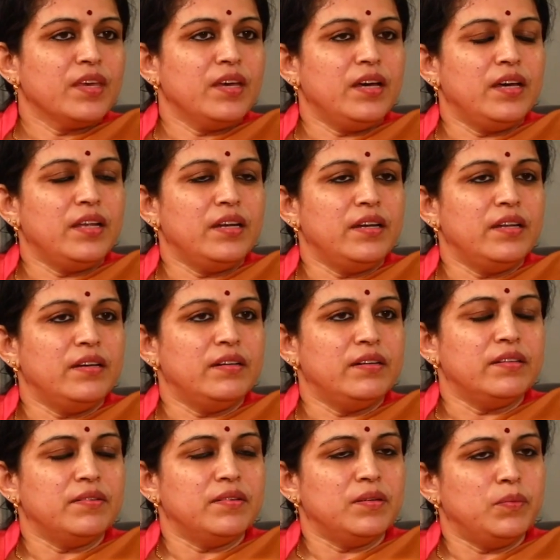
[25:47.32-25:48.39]

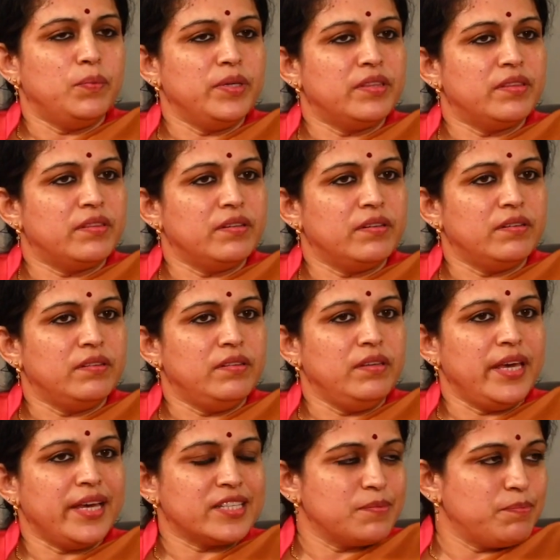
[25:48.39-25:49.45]
and with the
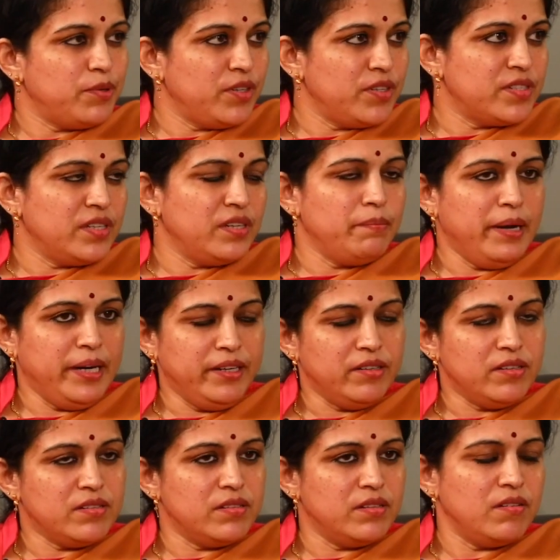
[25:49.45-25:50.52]
experts and
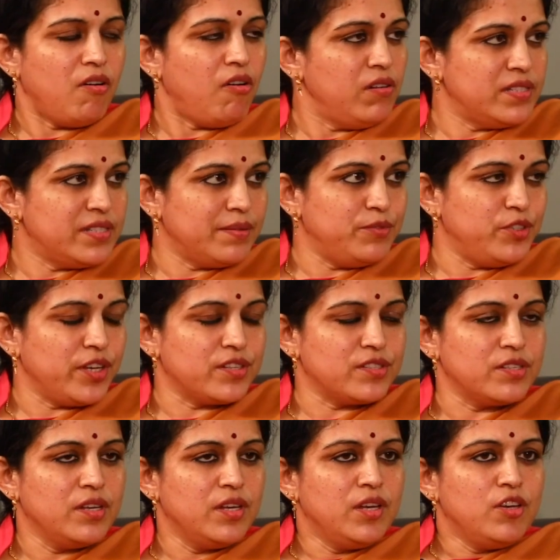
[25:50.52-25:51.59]
mentors in all
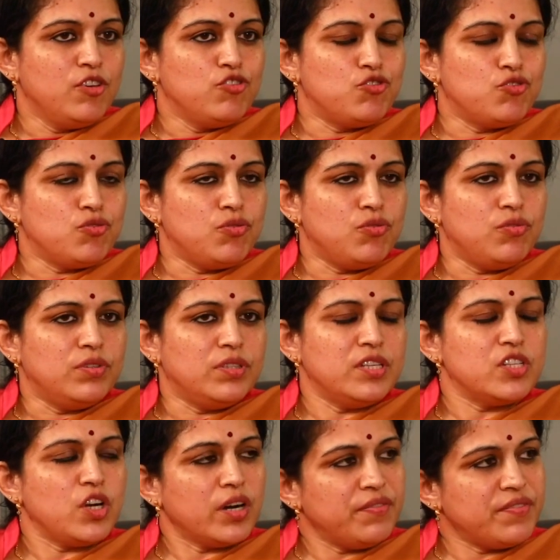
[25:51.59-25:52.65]
subjects. So
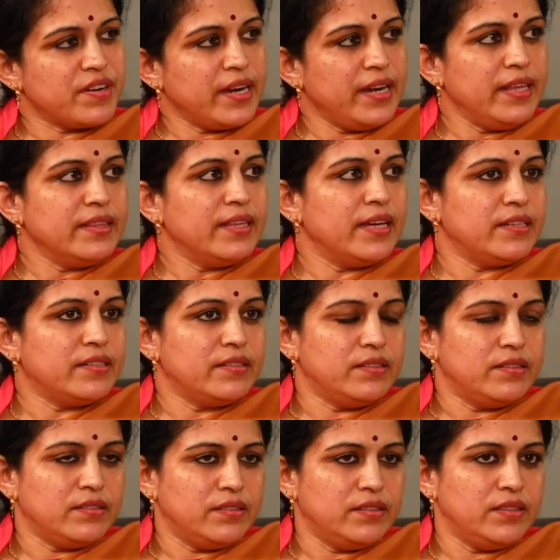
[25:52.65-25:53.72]
there's a lot of training that
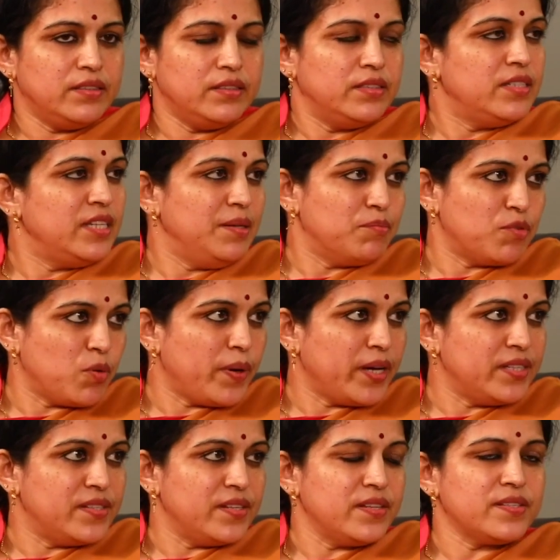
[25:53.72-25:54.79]
the team
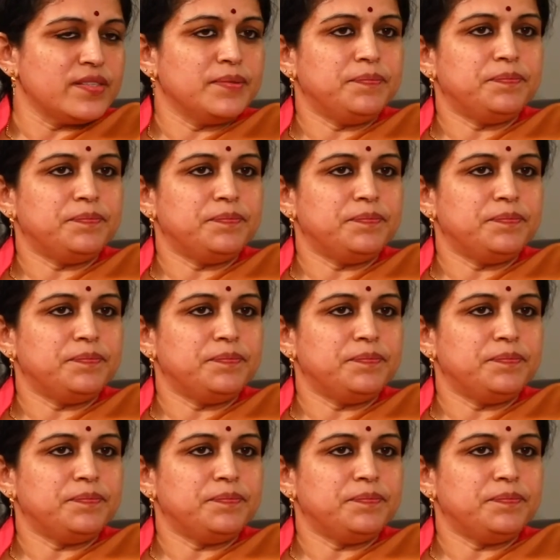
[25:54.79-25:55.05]
provides us,